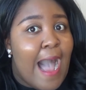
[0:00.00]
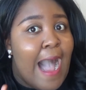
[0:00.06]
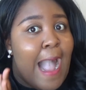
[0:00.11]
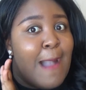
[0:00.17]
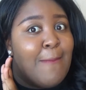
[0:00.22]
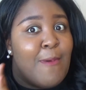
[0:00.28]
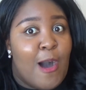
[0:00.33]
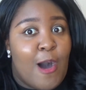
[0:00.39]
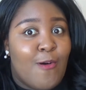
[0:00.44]

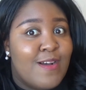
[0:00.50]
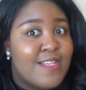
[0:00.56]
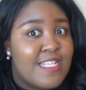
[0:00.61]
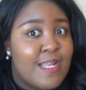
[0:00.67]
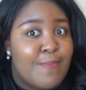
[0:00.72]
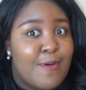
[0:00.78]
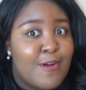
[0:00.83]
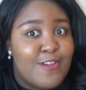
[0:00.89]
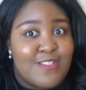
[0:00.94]
I'm always
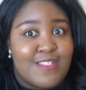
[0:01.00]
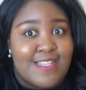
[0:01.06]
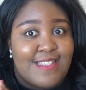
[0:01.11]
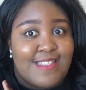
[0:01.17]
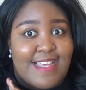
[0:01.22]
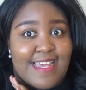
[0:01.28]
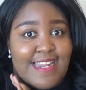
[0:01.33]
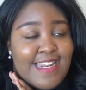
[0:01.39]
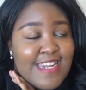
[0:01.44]
that
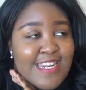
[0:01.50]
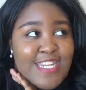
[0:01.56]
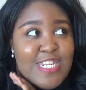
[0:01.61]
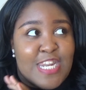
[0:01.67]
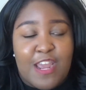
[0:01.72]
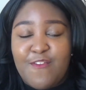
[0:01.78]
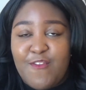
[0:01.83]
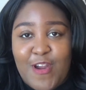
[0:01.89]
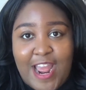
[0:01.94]
person that
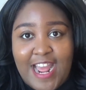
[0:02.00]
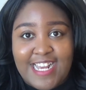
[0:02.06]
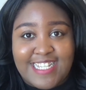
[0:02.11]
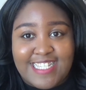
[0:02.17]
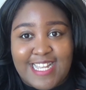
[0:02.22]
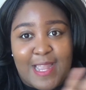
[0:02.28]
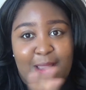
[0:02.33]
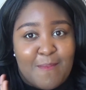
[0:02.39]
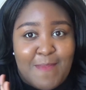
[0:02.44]
never
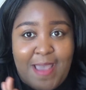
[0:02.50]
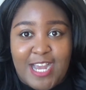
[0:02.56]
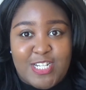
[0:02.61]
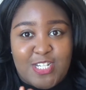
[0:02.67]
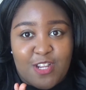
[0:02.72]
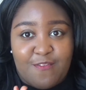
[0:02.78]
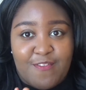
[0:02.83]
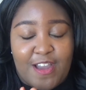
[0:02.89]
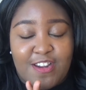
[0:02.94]
has like
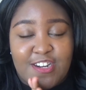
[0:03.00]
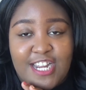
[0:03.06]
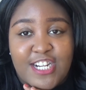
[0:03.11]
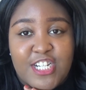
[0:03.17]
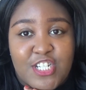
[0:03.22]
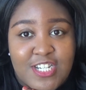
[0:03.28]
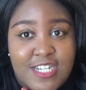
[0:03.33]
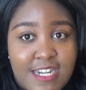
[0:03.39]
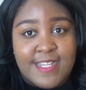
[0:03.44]
matching
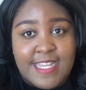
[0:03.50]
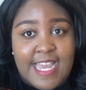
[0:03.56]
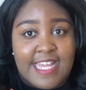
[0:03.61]
foundation.